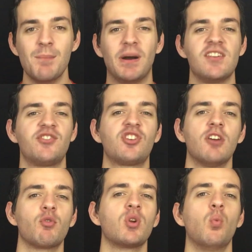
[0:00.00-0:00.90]
by
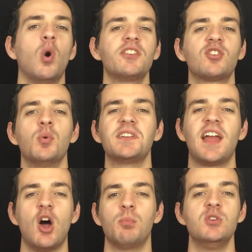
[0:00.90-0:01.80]
discovering what's going
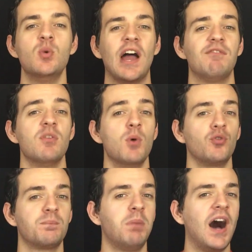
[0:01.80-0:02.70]
to help you have the
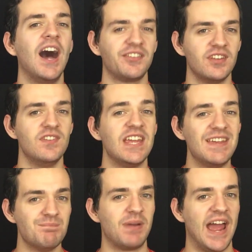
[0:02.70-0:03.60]
most positive
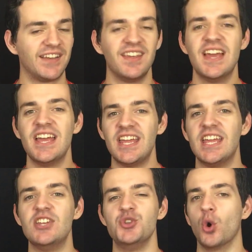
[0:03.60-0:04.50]
impact
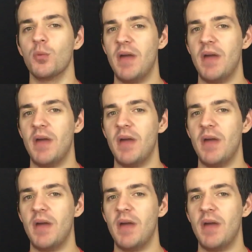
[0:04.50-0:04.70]
in your